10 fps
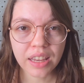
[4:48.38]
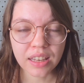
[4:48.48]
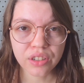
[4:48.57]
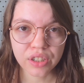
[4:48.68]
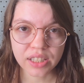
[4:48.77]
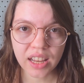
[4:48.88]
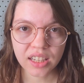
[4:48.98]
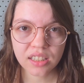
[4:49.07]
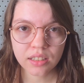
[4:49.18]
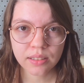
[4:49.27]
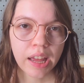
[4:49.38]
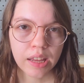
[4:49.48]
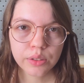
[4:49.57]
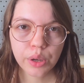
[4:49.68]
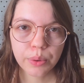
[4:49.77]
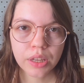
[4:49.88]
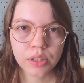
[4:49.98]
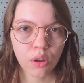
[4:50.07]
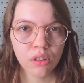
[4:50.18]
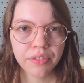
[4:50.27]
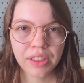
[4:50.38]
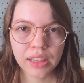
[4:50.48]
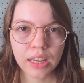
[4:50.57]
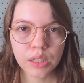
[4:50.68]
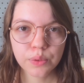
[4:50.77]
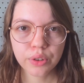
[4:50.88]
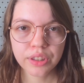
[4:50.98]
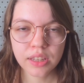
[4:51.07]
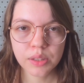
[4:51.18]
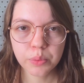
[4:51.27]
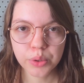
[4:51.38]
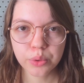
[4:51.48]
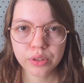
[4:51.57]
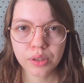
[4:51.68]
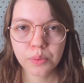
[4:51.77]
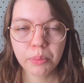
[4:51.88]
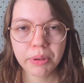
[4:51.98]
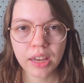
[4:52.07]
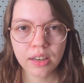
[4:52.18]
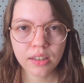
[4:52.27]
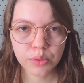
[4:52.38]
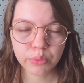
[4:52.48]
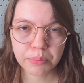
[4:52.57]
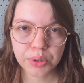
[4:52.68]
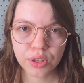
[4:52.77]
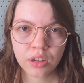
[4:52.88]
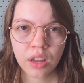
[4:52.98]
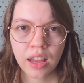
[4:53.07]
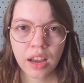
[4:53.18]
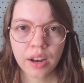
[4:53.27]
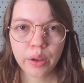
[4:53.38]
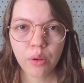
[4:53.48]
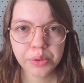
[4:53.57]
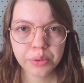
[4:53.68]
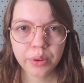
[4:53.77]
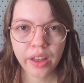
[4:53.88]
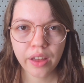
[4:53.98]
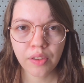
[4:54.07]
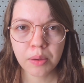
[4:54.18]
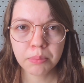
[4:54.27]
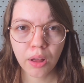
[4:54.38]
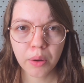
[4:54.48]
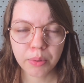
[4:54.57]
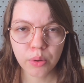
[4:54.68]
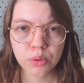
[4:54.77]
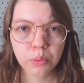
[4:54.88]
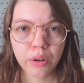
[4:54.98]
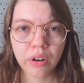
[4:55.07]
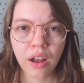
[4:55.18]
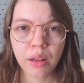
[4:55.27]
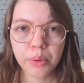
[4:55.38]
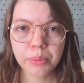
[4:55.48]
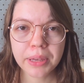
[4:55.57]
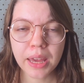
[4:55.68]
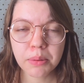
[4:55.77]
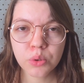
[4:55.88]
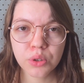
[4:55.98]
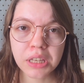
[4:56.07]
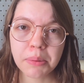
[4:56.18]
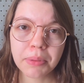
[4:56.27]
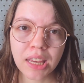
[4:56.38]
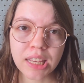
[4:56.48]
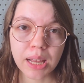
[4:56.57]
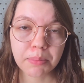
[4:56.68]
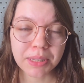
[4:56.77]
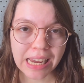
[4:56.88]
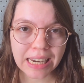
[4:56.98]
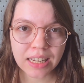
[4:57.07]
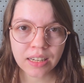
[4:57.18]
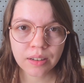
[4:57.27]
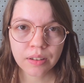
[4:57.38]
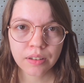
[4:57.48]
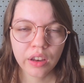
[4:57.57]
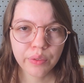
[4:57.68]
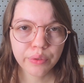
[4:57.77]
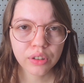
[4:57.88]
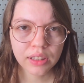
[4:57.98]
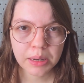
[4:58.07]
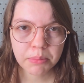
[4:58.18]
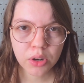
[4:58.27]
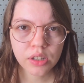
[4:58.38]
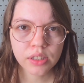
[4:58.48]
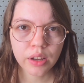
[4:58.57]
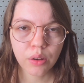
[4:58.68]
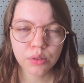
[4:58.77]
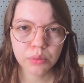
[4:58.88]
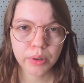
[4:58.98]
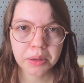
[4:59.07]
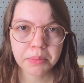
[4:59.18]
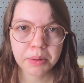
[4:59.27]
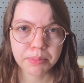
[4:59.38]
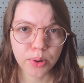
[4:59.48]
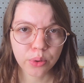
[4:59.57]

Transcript: they intersect. As always, all of the links for these resources will be in the description, and I also have a blog post where I will be able to keep things updated. And for landmarks, I also recommend